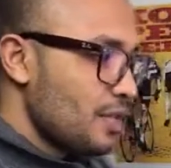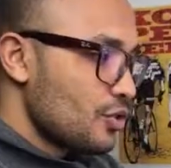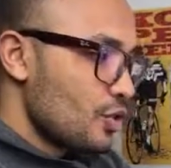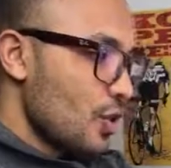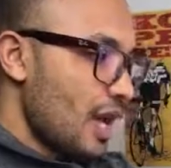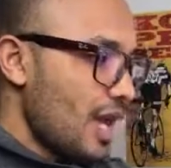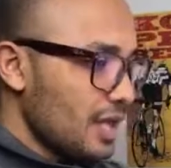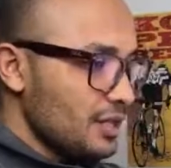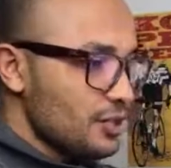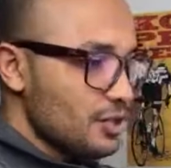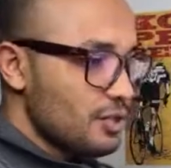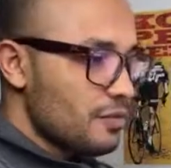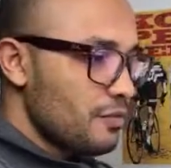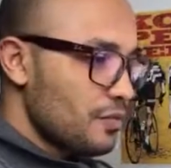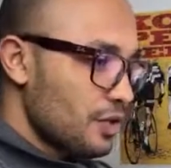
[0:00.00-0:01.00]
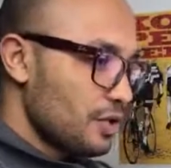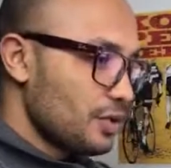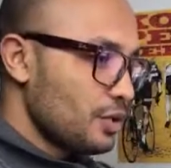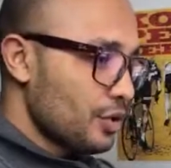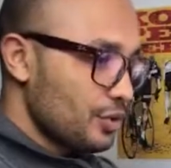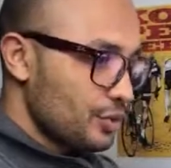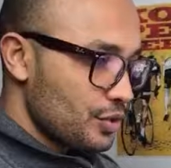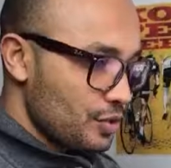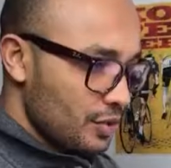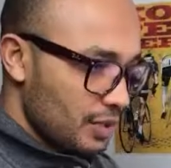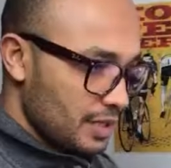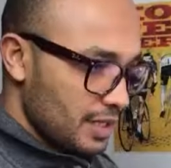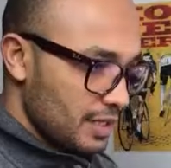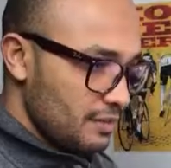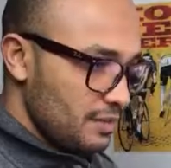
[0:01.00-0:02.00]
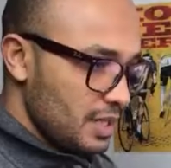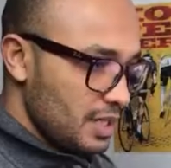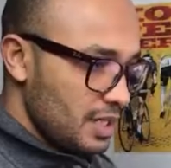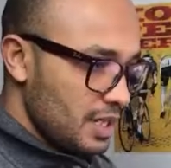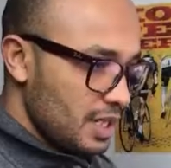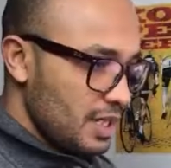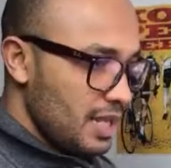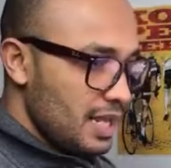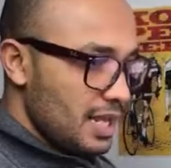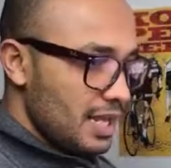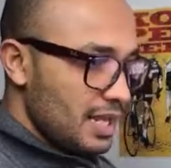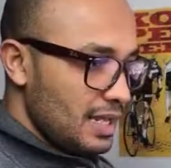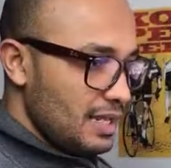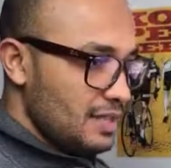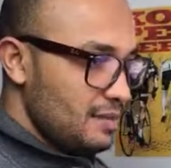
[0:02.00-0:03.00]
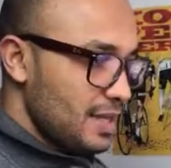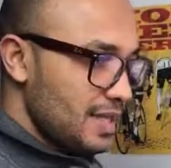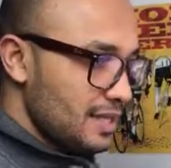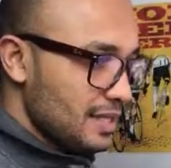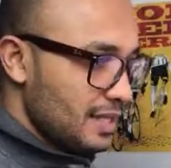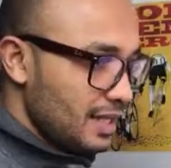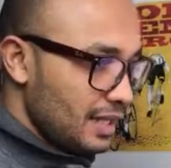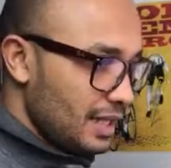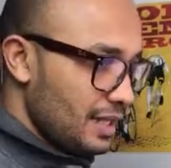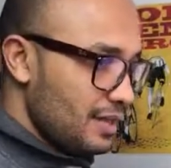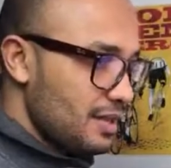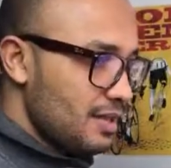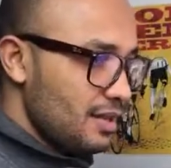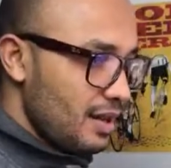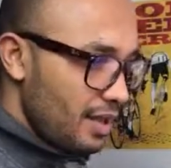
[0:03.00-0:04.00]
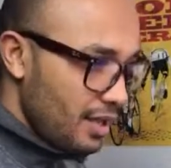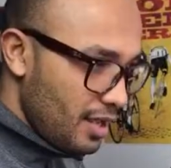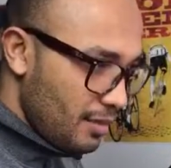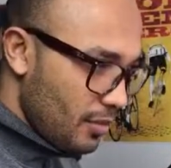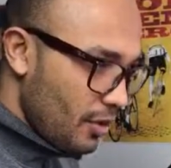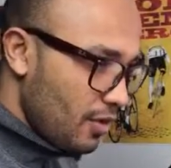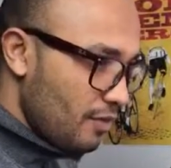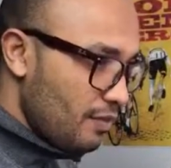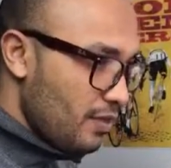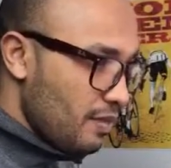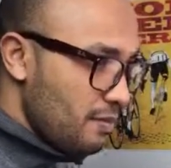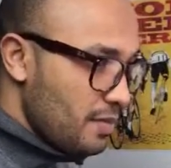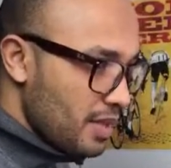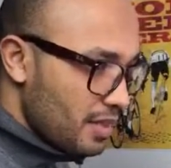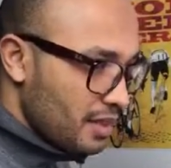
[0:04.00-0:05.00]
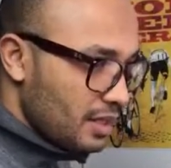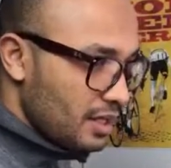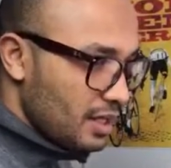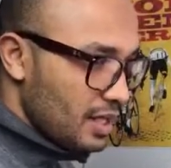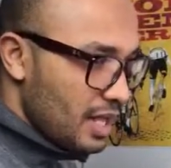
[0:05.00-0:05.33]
So action front controller set media is basically the name of the method.